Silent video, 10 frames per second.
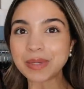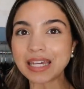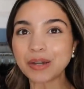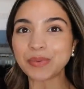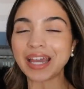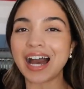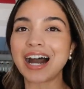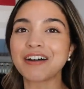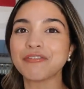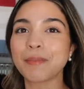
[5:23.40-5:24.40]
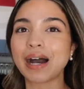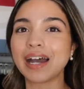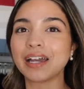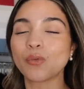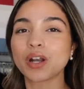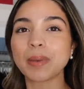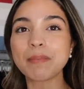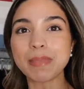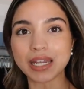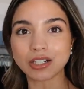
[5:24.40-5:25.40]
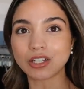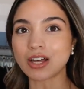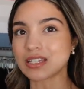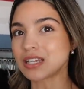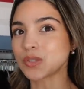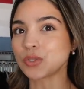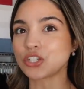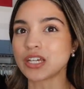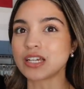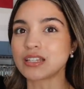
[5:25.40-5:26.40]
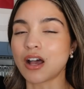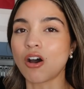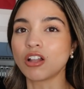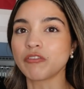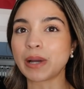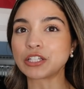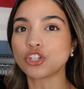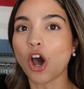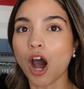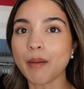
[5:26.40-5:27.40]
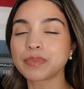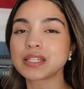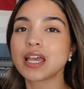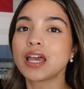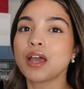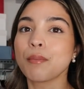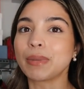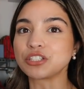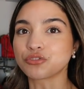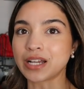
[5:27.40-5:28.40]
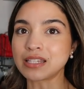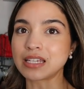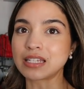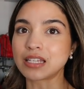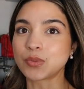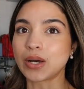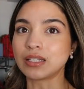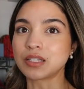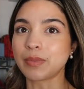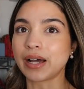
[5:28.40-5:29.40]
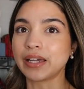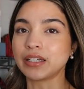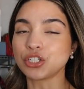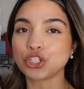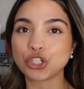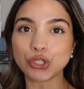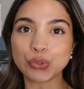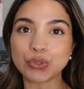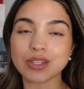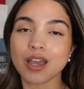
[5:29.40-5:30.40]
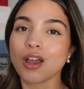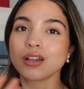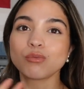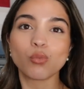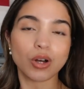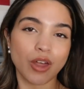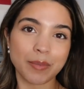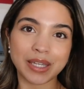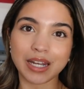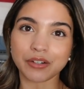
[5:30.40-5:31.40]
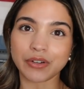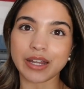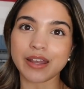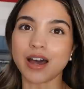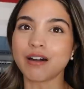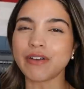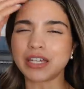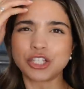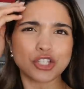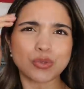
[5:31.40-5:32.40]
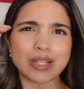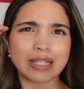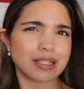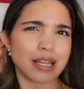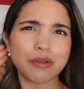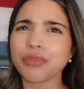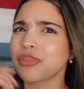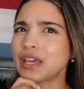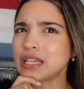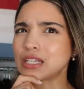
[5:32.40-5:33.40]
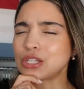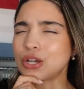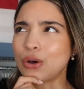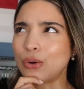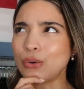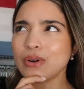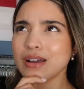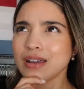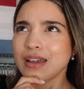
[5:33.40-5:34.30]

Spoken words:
me, we have one of my main closets, which is all of my tops, my dresses, as well as my shoes. Will not be getting rid of any shoes, at least I don't think so.